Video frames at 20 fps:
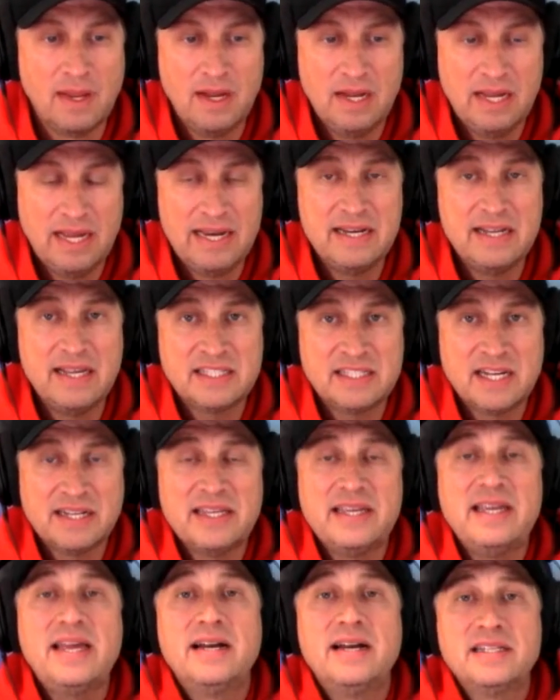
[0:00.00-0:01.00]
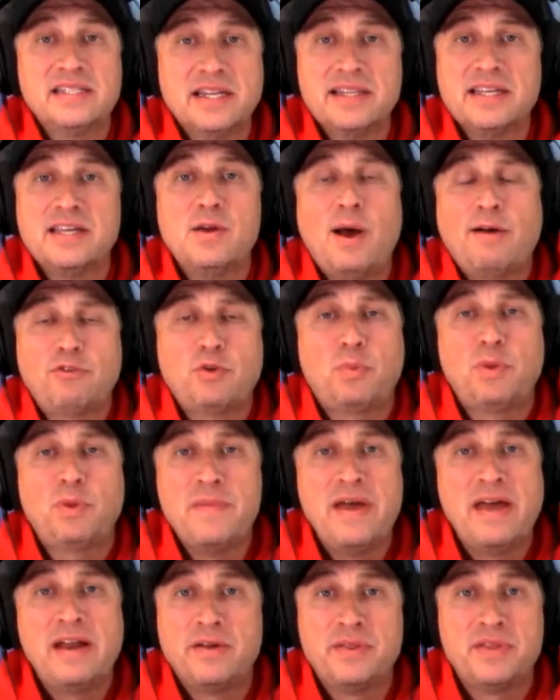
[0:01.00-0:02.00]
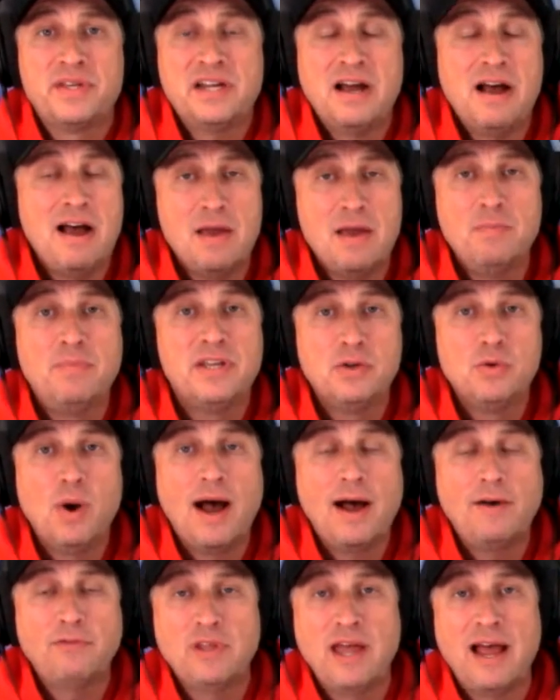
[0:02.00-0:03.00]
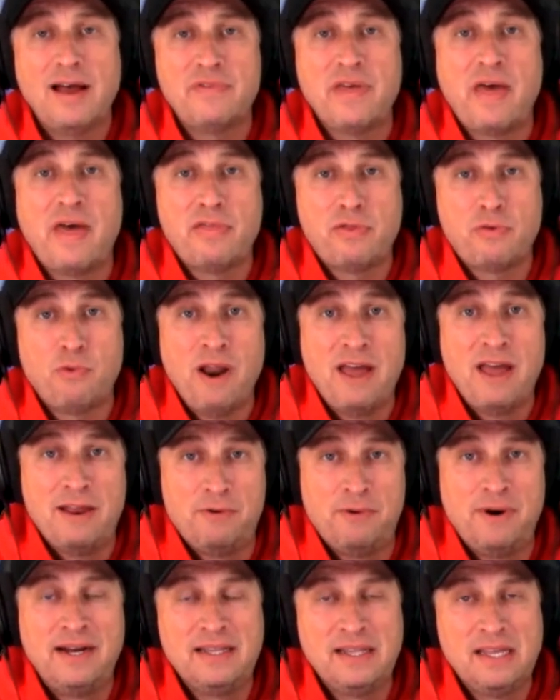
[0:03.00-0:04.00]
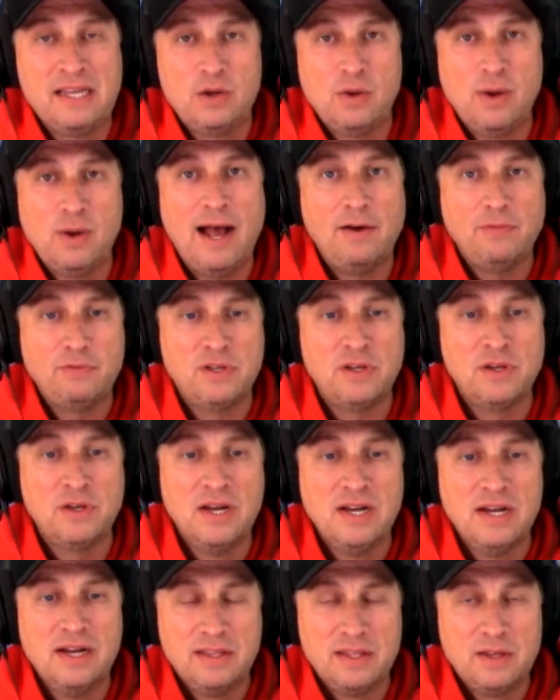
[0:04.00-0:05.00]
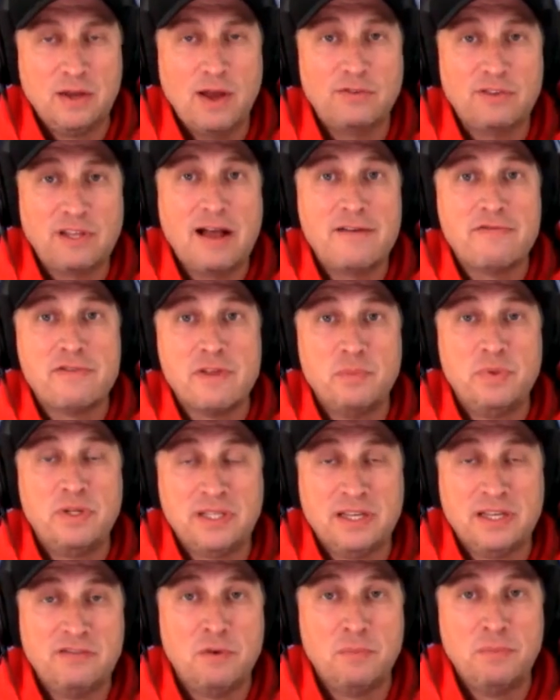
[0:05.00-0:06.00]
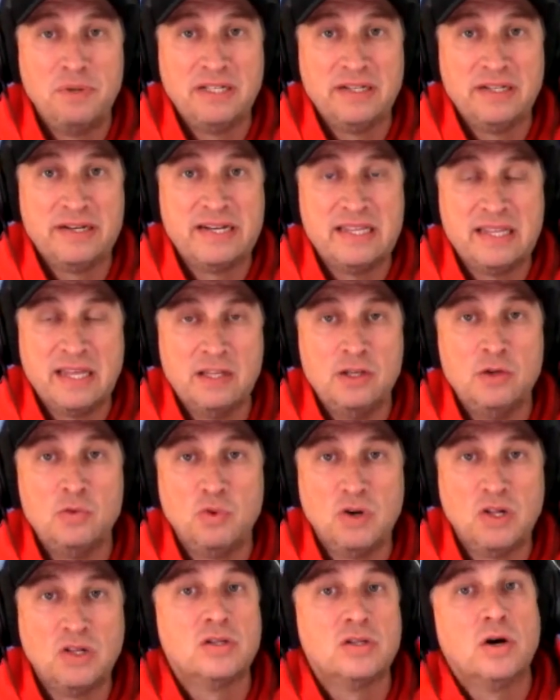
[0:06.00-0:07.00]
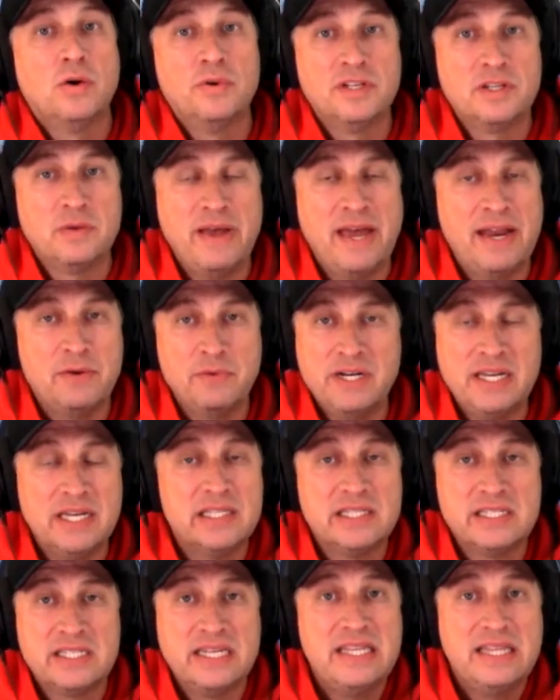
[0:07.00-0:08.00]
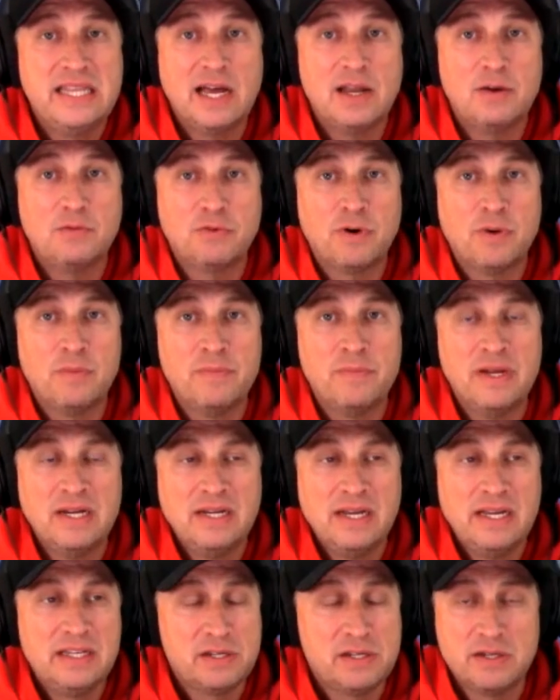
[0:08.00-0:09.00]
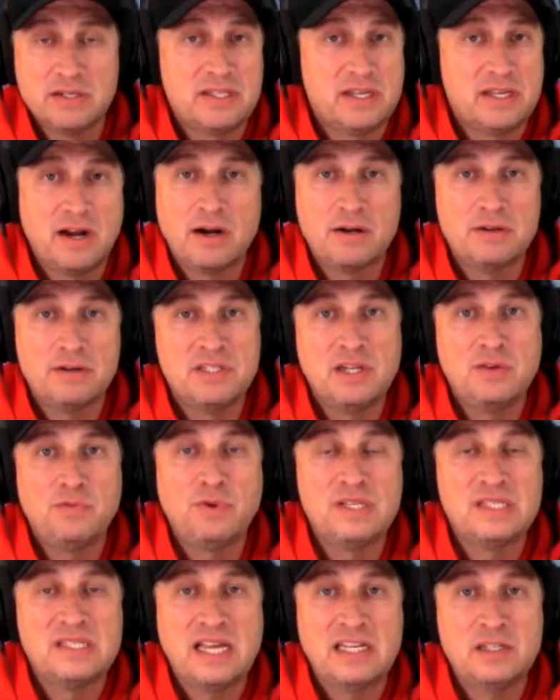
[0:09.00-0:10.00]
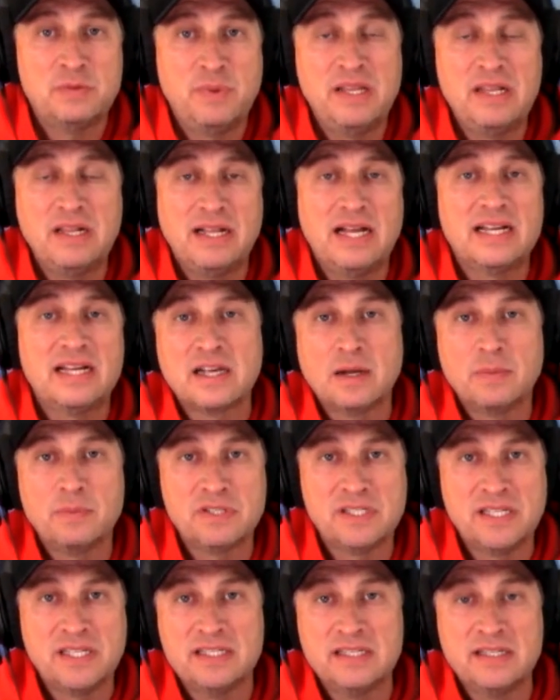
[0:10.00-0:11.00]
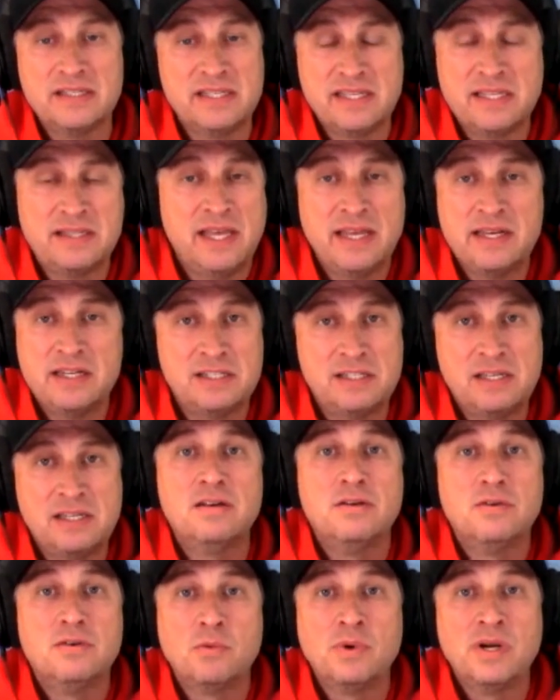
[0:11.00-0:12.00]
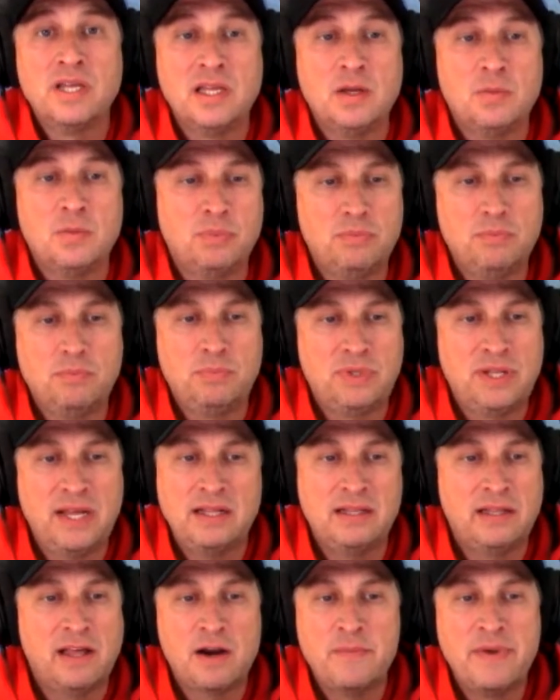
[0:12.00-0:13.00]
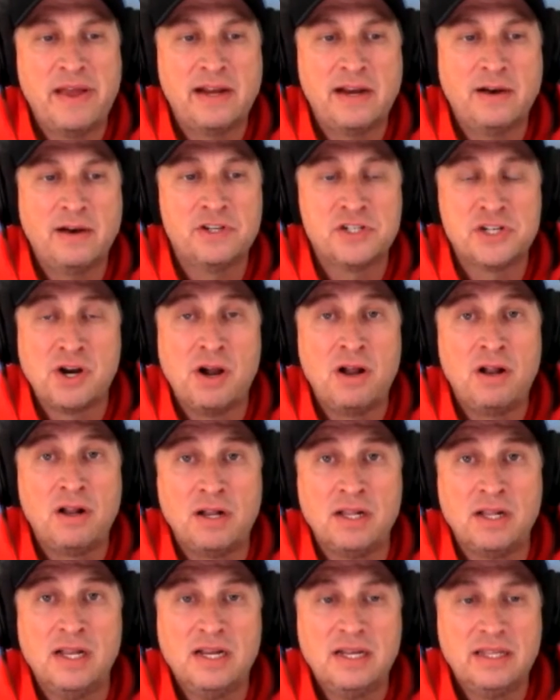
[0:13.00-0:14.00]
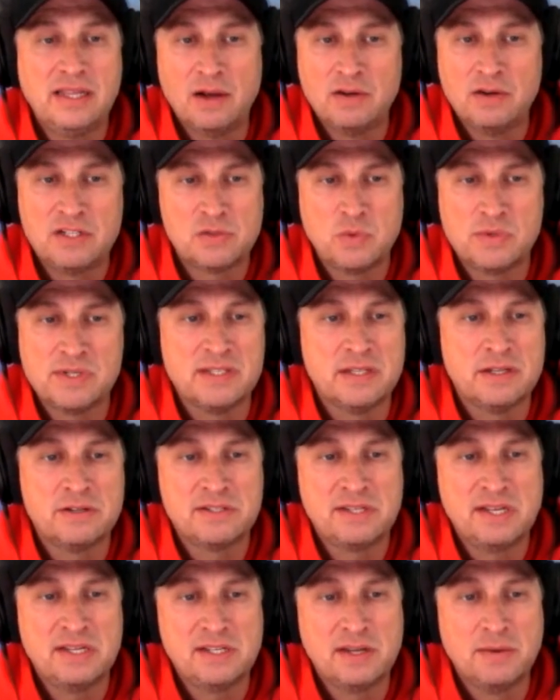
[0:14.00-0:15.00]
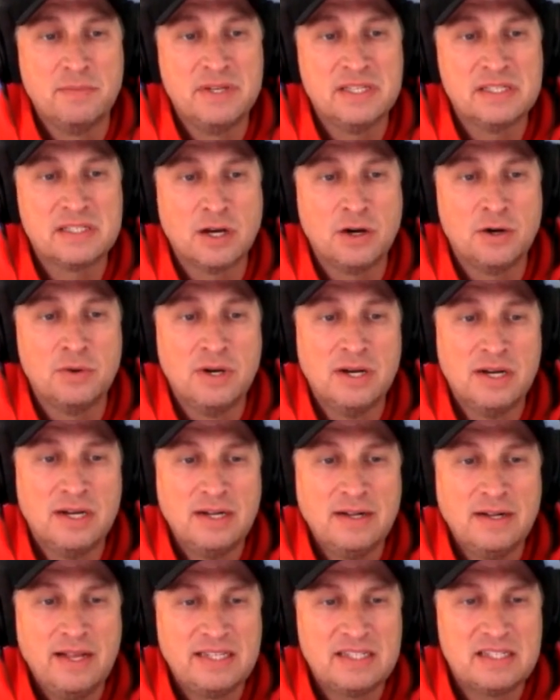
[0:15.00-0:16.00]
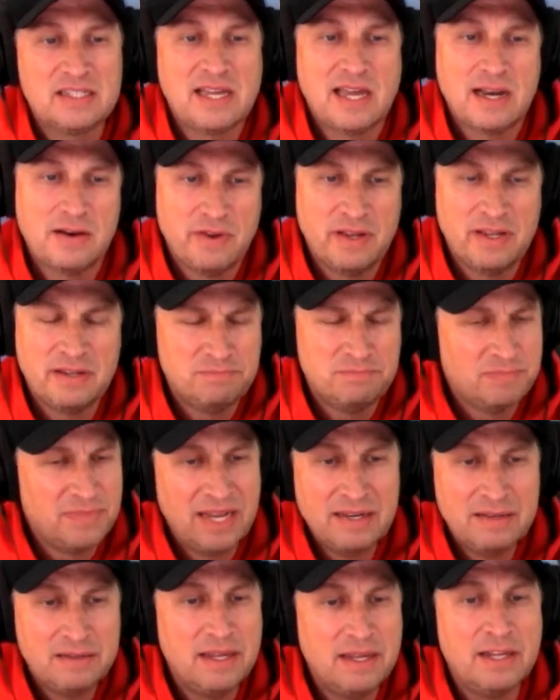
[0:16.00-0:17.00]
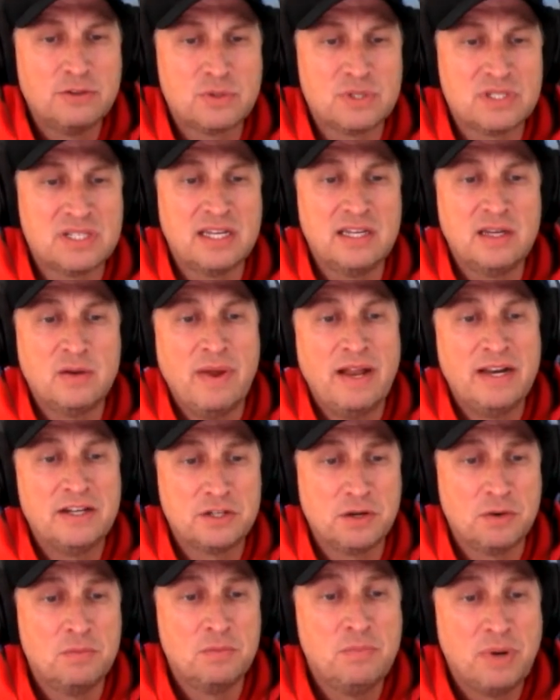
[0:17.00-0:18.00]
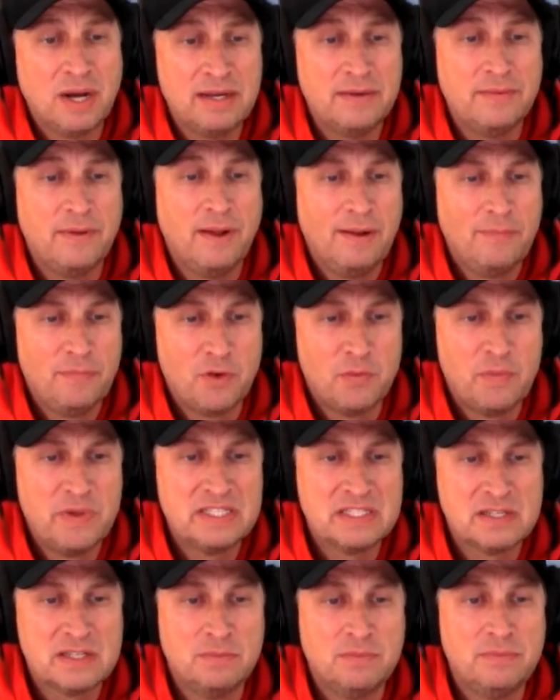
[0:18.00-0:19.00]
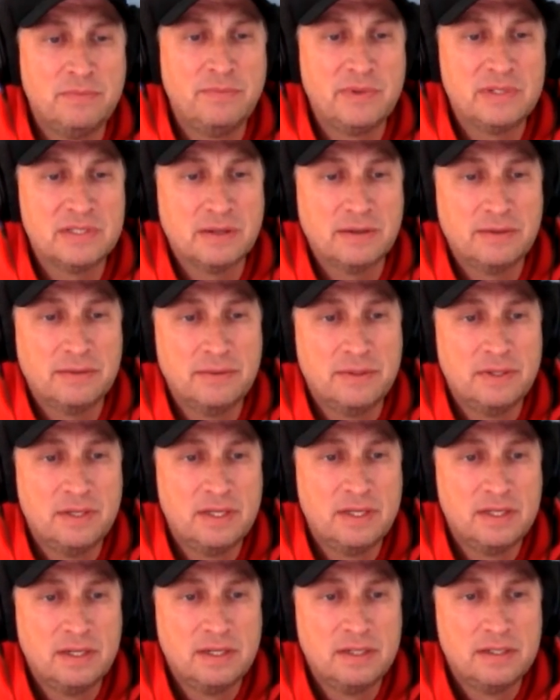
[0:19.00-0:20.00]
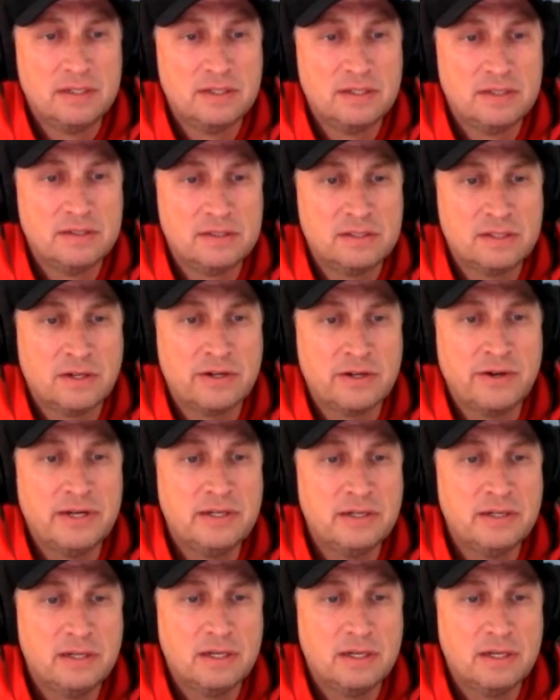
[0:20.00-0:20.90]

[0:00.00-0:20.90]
And it's not that you have to play man all the time, but you have to have that threat, right? Like you have to have the believability that you will go into man. And we didn't see that from, as good as the Argos defense has been the last couple of seasons. They just didn't really play a lot of man coverage at all. That just wasn't their system. And so it's just kind of an interesting dimension, but there've been some. Sorry, go on.